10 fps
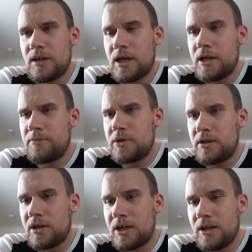
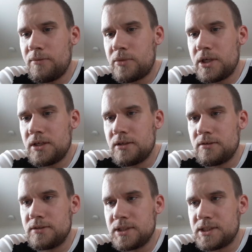I'll break
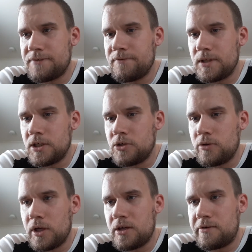this video
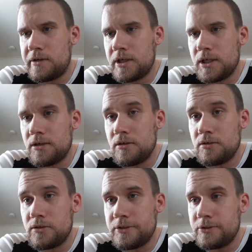here and